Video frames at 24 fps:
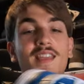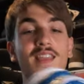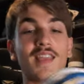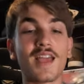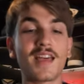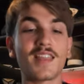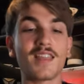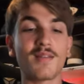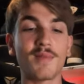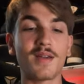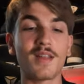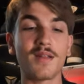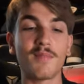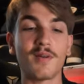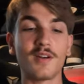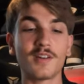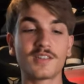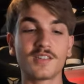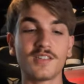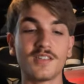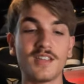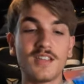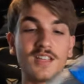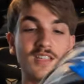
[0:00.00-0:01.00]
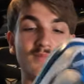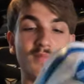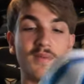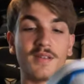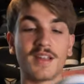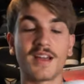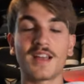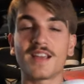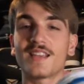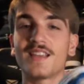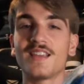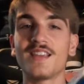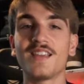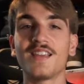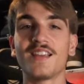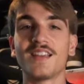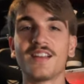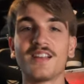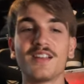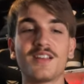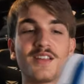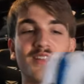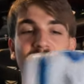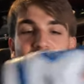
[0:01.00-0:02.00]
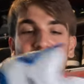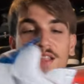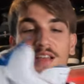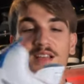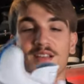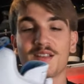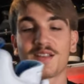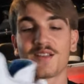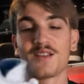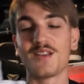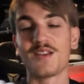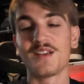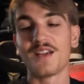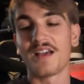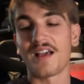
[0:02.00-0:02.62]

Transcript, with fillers: yeah, they made a bunch of these, but Nike, like,